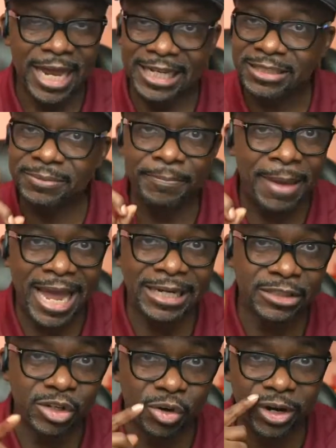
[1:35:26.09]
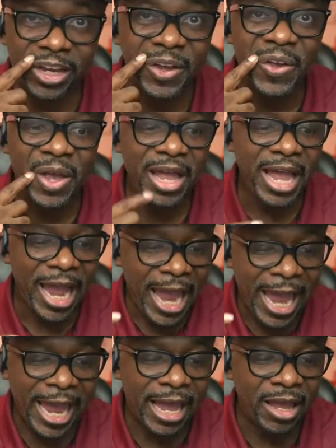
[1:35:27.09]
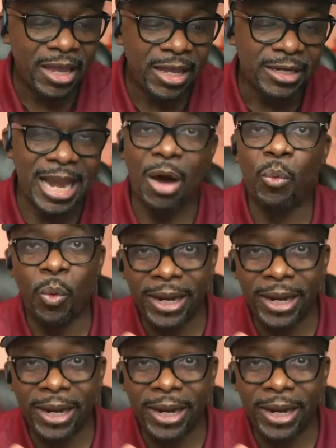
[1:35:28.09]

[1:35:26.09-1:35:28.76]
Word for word: That's mandatory. And now,